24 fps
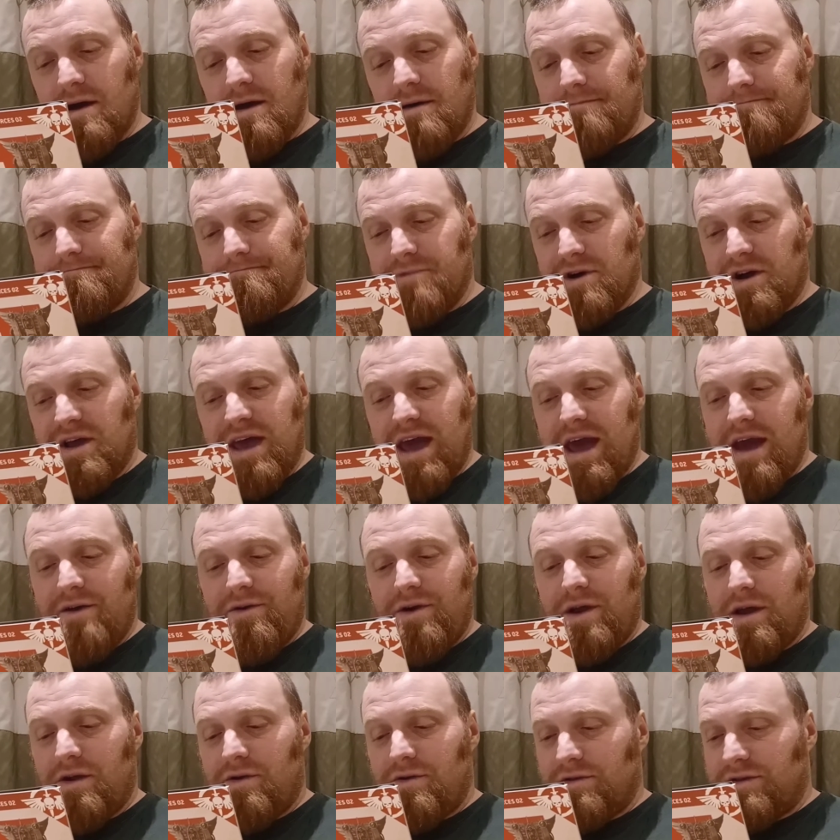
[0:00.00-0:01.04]

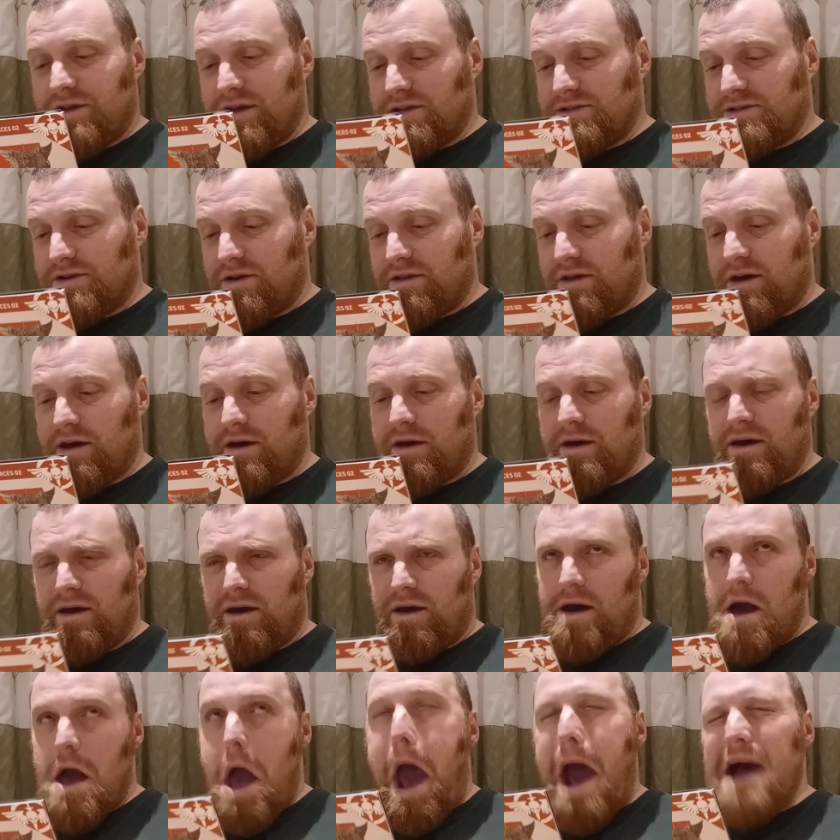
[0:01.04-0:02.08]
Magaria, and things like that.
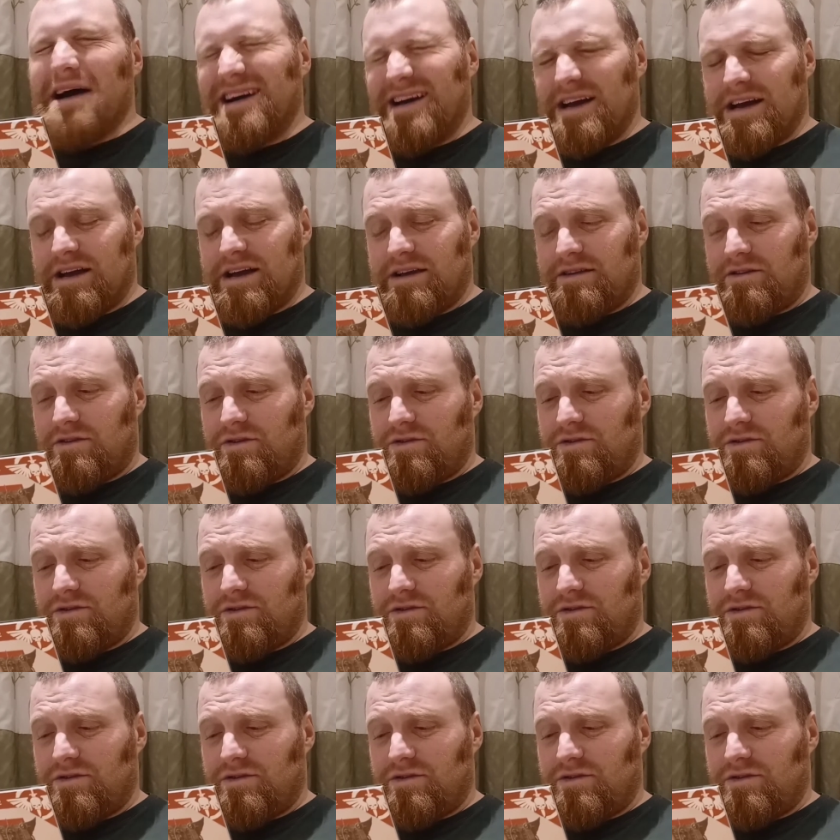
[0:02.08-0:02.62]
And